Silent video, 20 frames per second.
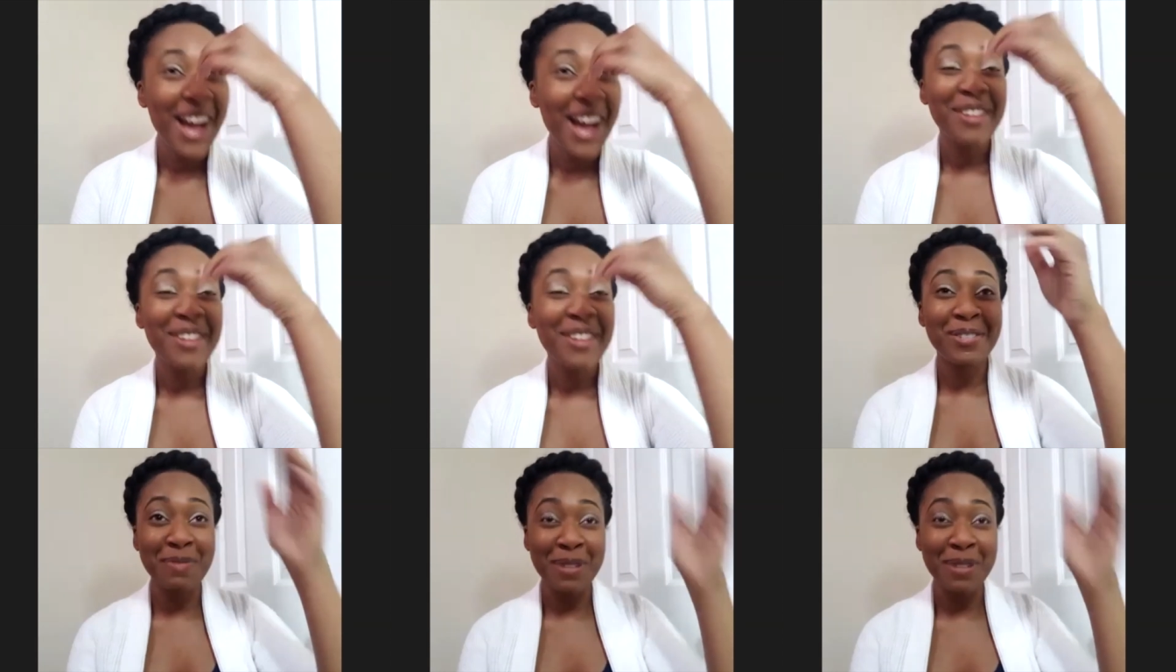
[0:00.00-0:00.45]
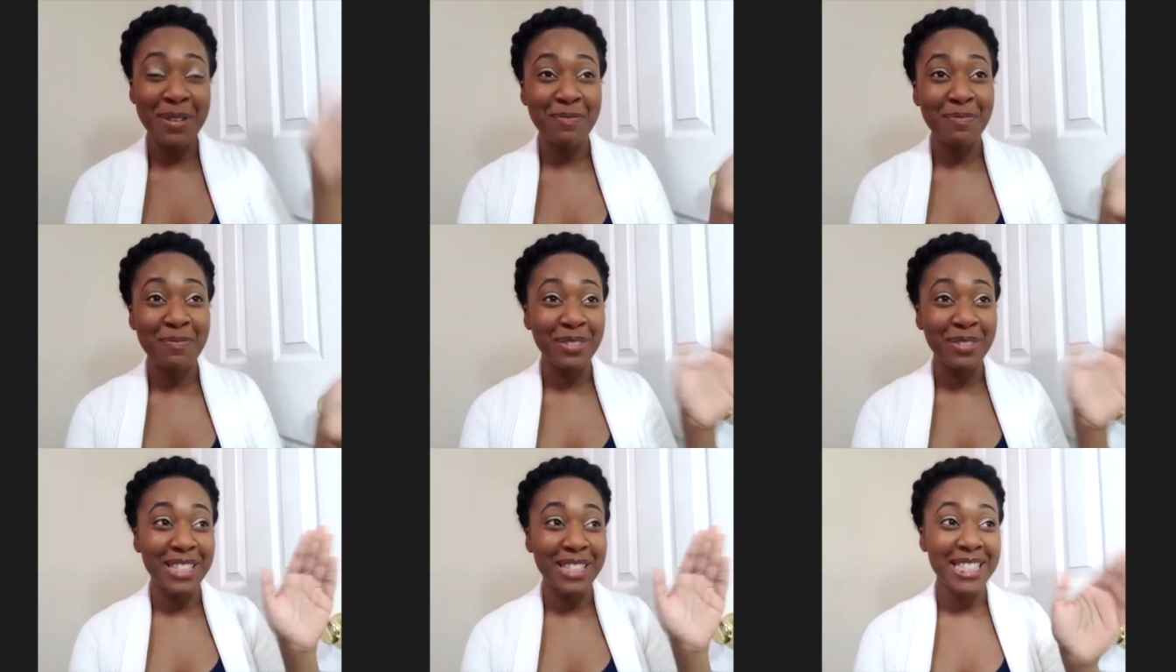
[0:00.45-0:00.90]
you
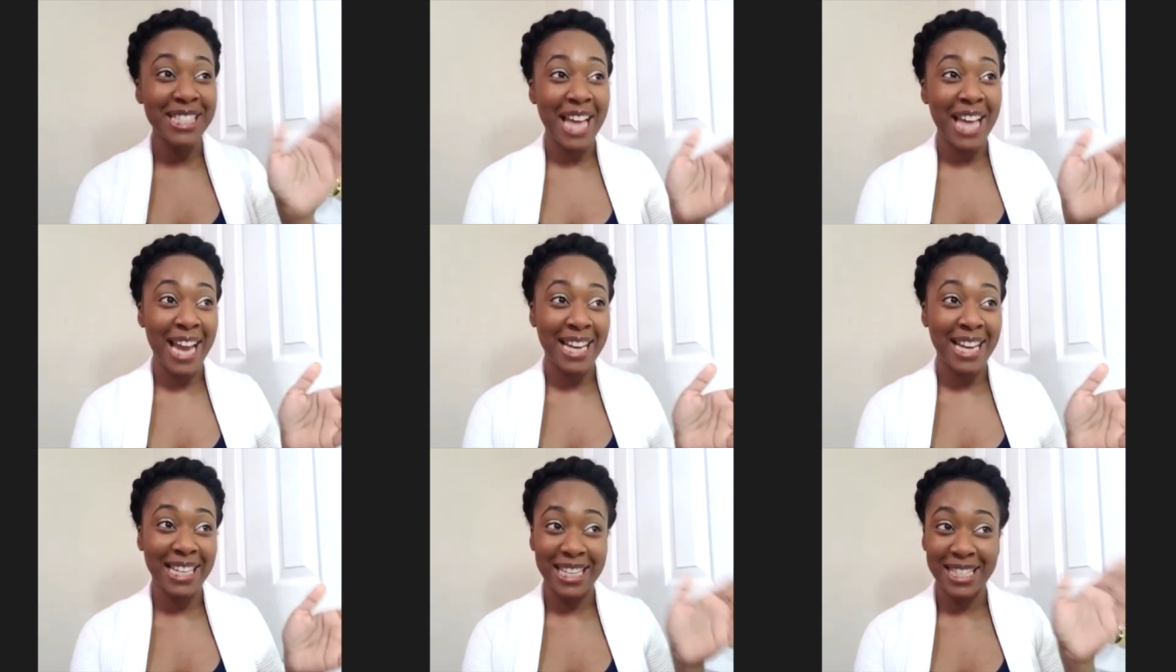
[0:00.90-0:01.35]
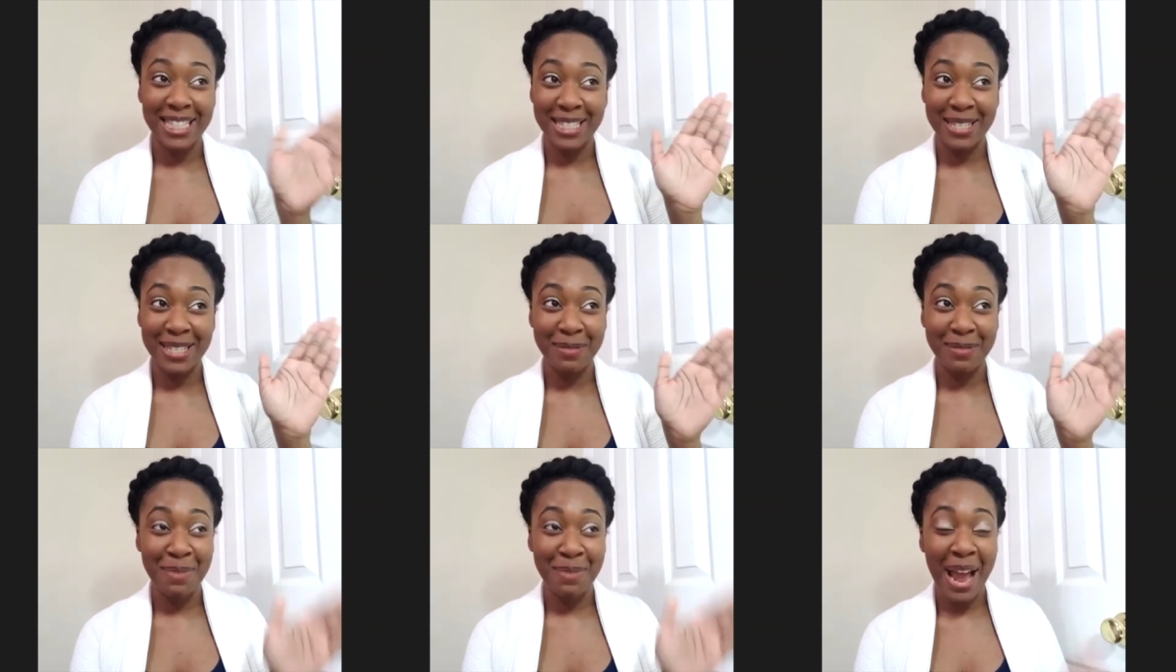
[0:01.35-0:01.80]
mean design as
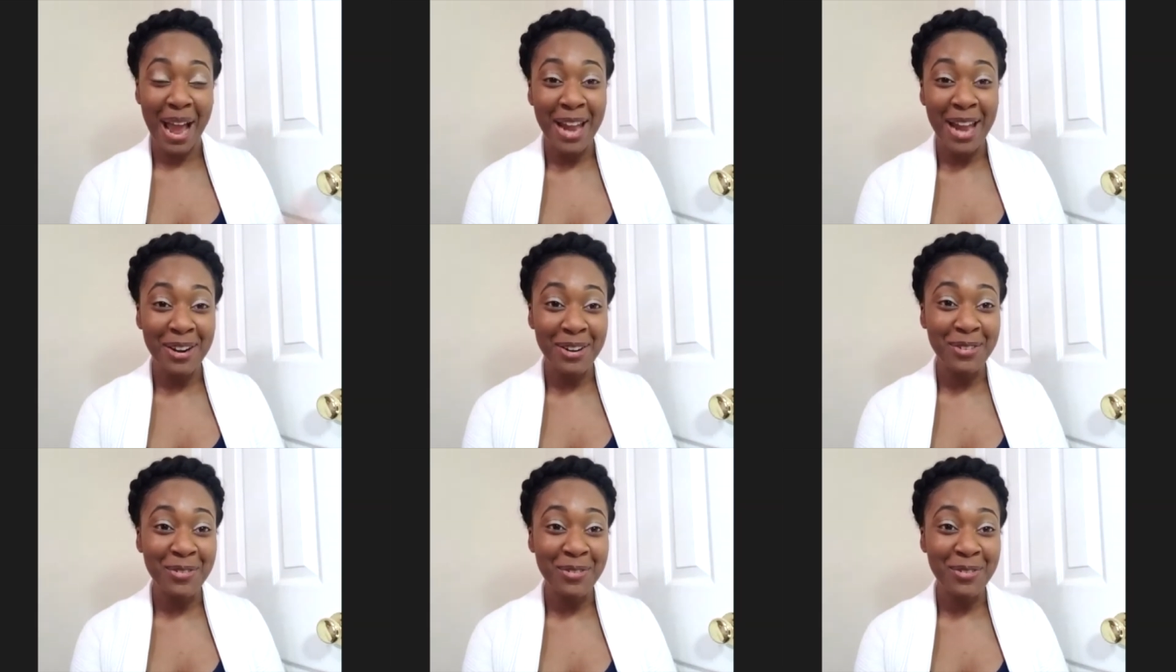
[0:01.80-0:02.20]
in pattern